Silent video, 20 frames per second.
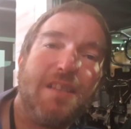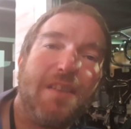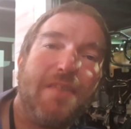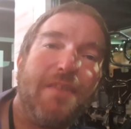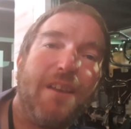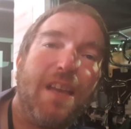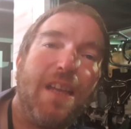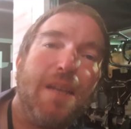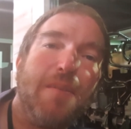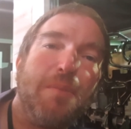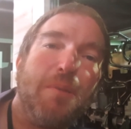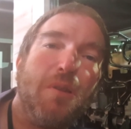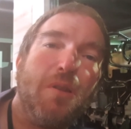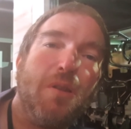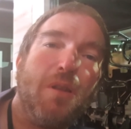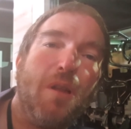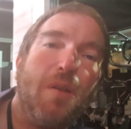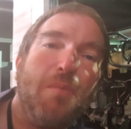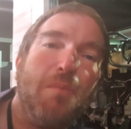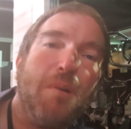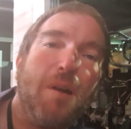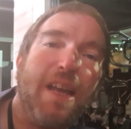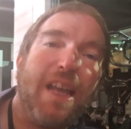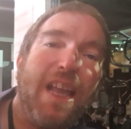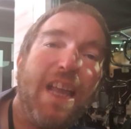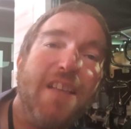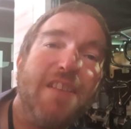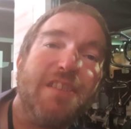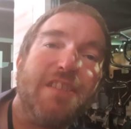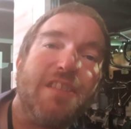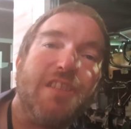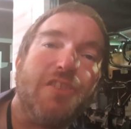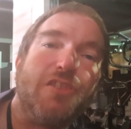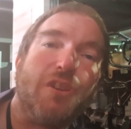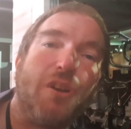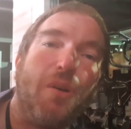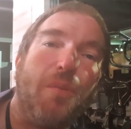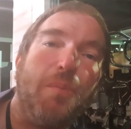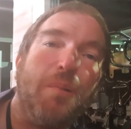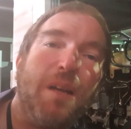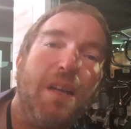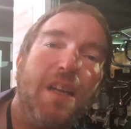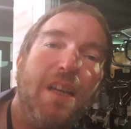available on my Etsy shop.